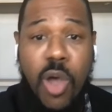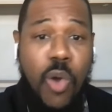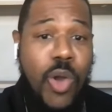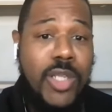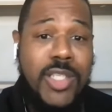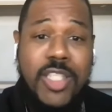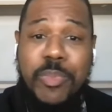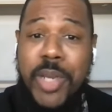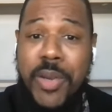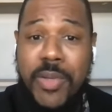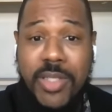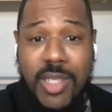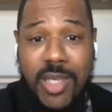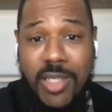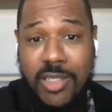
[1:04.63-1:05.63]
or just
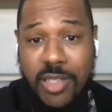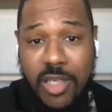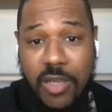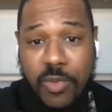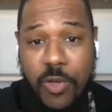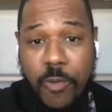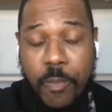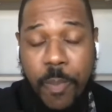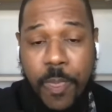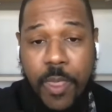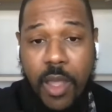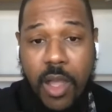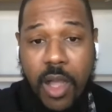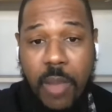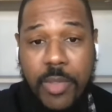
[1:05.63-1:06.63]
parenting in general.
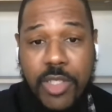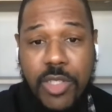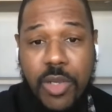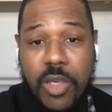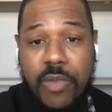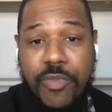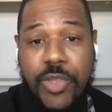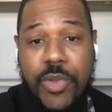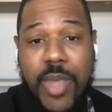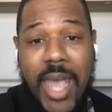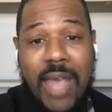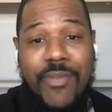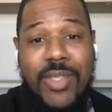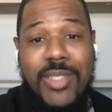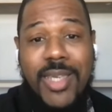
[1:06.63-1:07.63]
And so if you
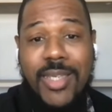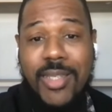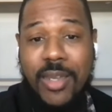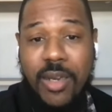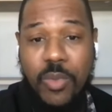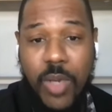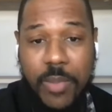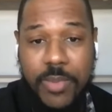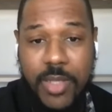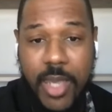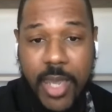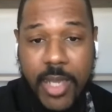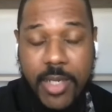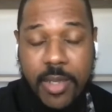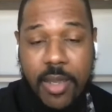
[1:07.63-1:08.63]
haven't checked out our
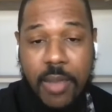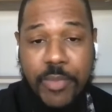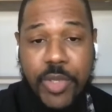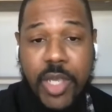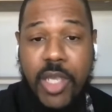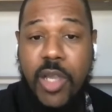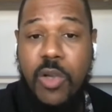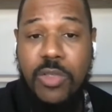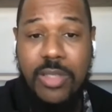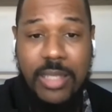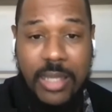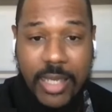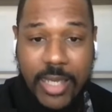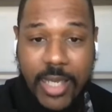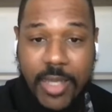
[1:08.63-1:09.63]
website, you can go to the
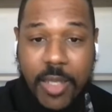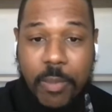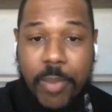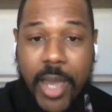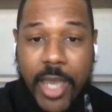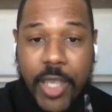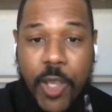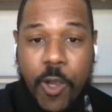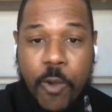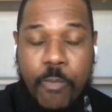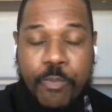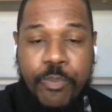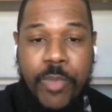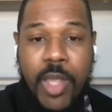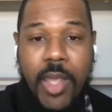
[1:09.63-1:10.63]
link in the
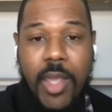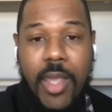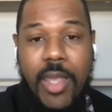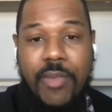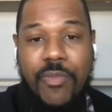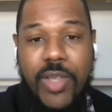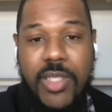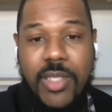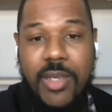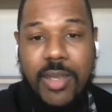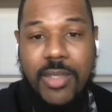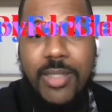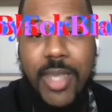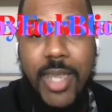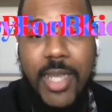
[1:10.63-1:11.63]
bio and visit
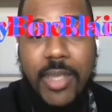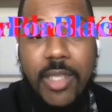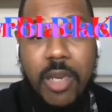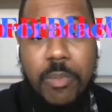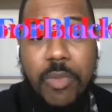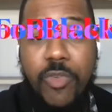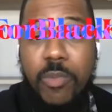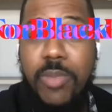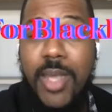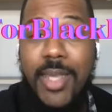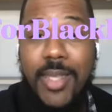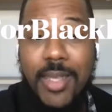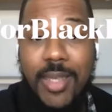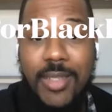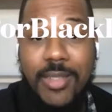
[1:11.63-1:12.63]
us at
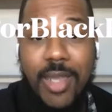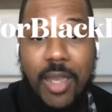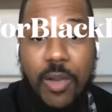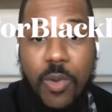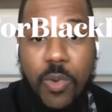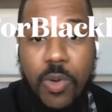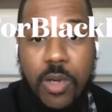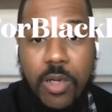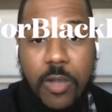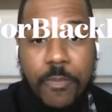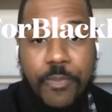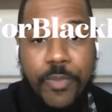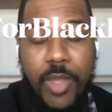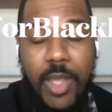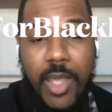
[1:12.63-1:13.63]
therapyforblackkids.org
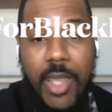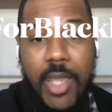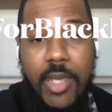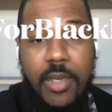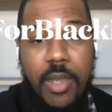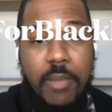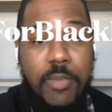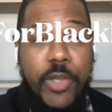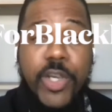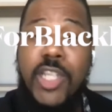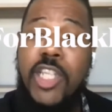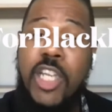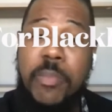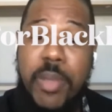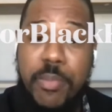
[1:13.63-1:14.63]
and learn a
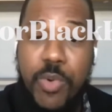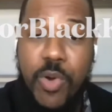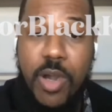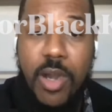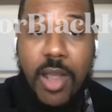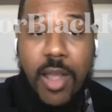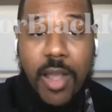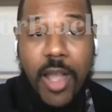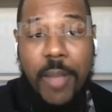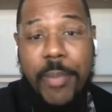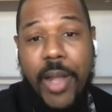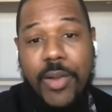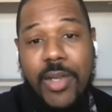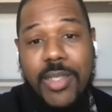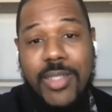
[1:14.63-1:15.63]
little bit more
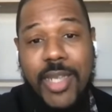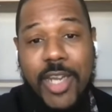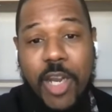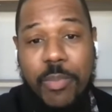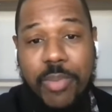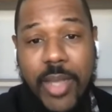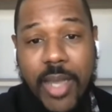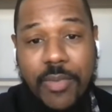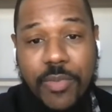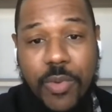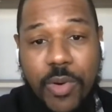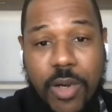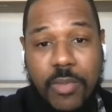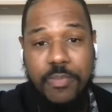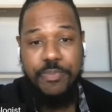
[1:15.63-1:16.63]
about us and our
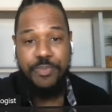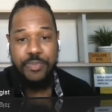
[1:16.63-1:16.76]
platform.